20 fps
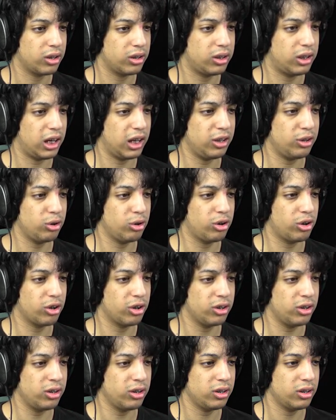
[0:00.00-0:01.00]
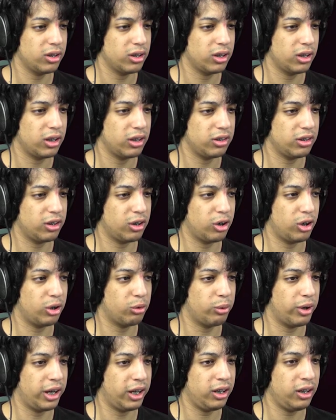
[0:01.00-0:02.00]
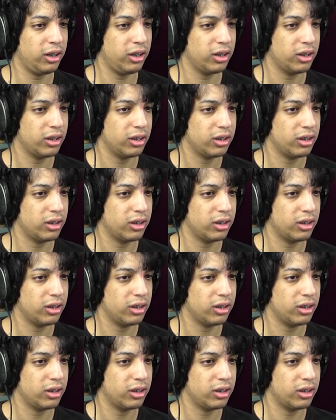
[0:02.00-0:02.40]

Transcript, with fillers: Did I do good? Is he going away?